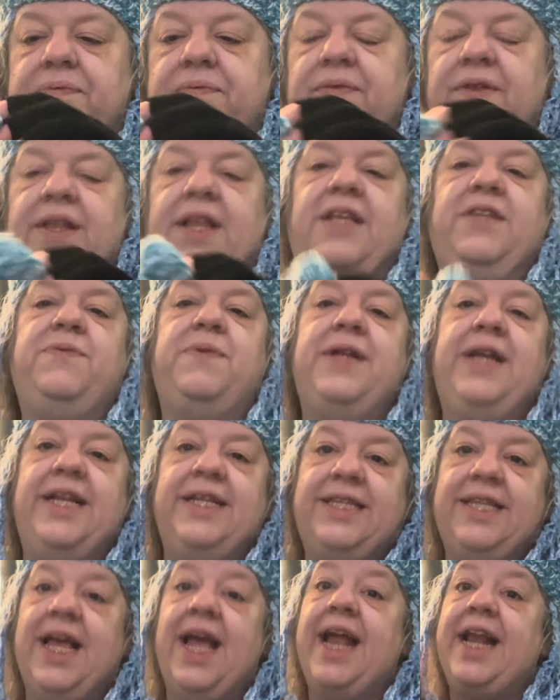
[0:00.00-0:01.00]
This one
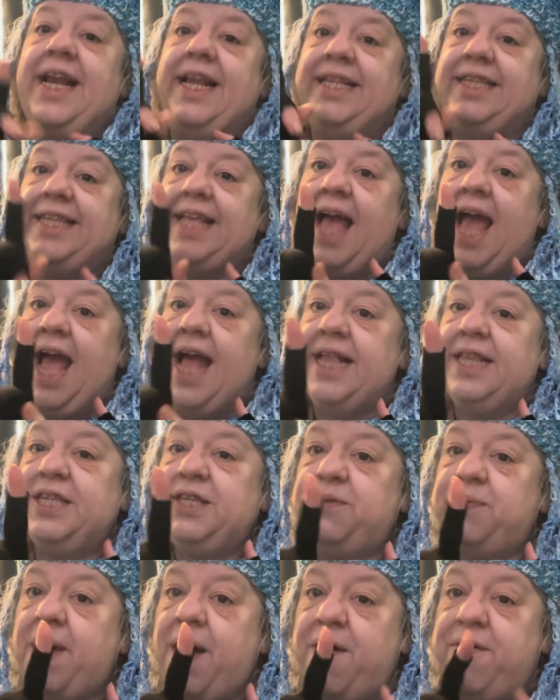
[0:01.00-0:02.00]
needs the
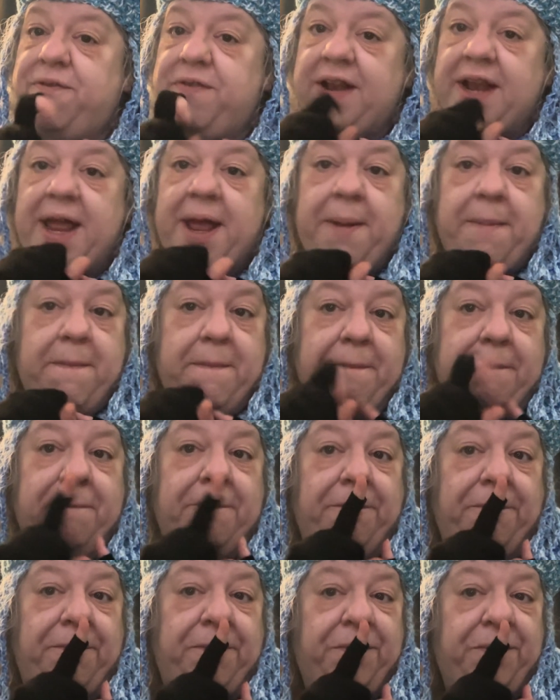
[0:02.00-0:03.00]
ends woven in.
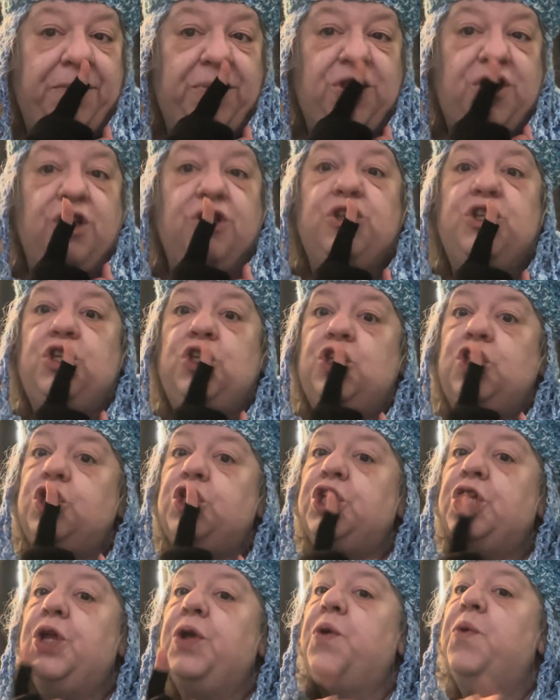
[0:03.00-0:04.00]
So
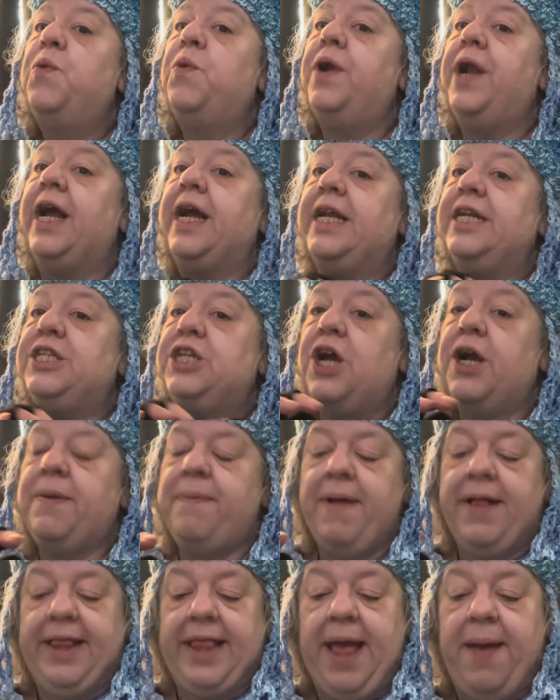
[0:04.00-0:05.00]
we're not going to talk
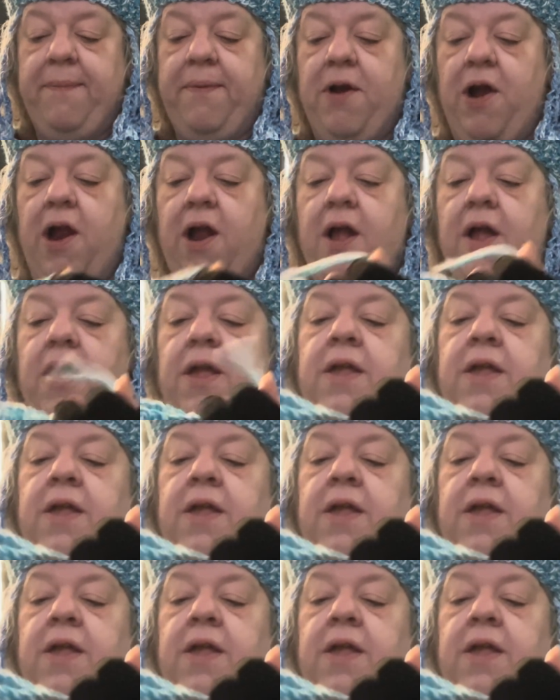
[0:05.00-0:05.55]
about that part.